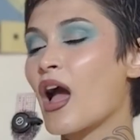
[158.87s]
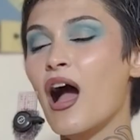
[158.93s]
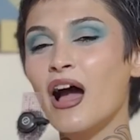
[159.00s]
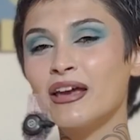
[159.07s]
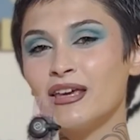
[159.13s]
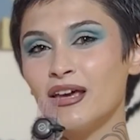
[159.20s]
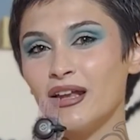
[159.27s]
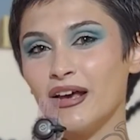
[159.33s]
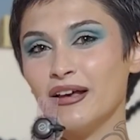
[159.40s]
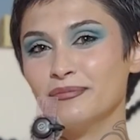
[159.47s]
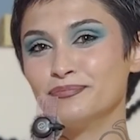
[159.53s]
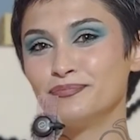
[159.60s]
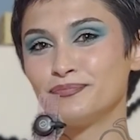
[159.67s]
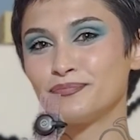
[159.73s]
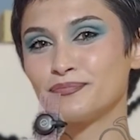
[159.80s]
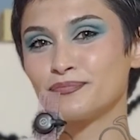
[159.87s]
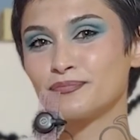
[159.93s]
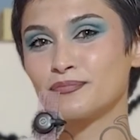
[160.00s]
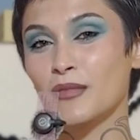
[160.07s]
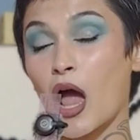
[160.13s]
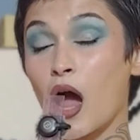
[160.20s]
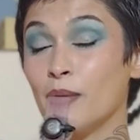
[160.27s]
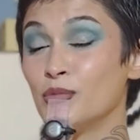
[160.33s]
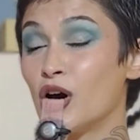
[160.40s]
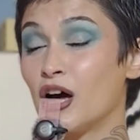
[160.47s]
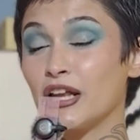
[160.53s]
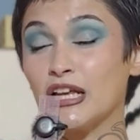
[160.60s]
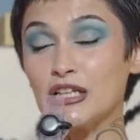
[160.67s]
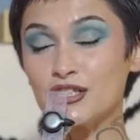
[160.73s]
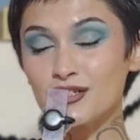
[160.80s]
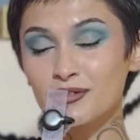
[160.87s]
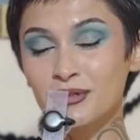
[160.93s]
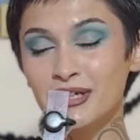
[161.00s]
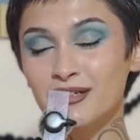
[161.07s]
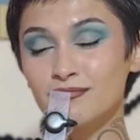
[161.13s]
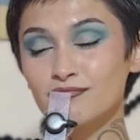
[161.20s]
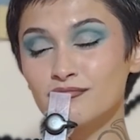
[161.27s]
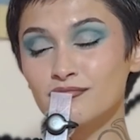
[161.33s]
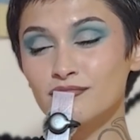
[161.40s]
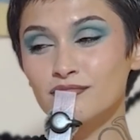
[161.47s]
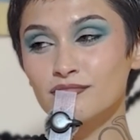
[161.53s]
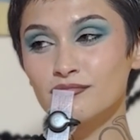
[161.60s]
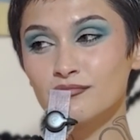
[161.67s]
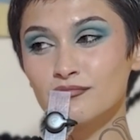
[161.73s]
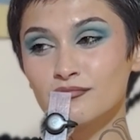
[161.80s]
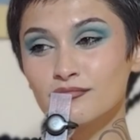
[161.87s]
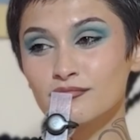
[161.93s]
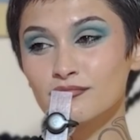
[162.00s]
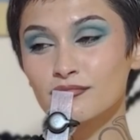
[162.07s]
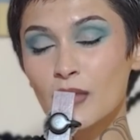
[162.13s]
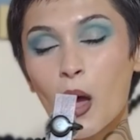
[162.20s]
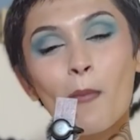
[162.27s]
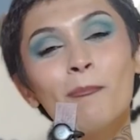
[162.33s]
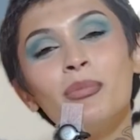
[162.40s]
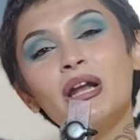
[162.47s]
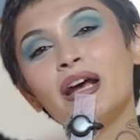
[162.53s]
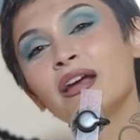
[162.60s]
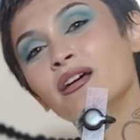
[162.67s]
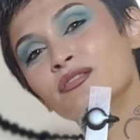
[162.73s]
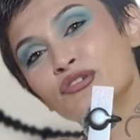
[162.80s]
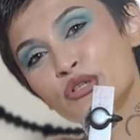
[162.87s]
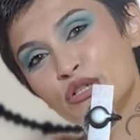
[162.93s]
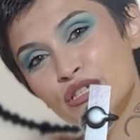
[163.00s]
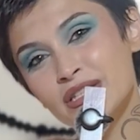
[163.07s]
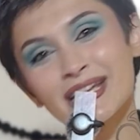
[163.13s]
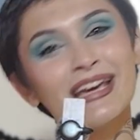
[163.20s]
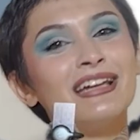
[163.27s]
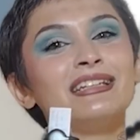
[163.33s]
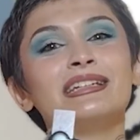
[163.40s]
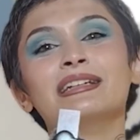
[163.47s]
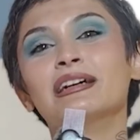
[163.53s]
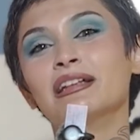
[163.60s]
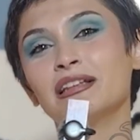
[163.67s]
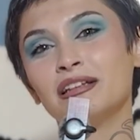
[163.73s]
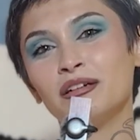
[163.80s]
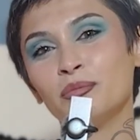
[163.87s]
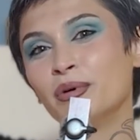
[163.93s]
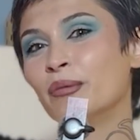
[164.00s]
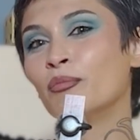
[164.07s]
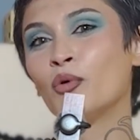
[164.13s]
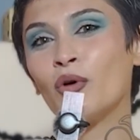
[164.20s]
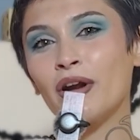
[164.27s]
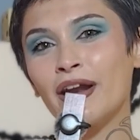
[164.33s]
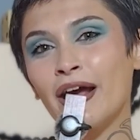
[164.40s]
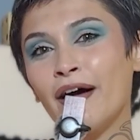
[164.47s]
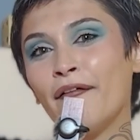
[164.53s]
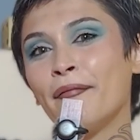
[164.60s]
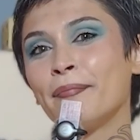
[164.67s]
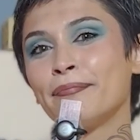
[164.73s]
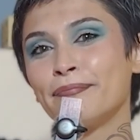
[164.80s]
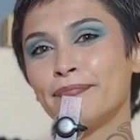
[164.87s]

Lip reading: I get it. I'm not into it, but I understand it a little bit more now.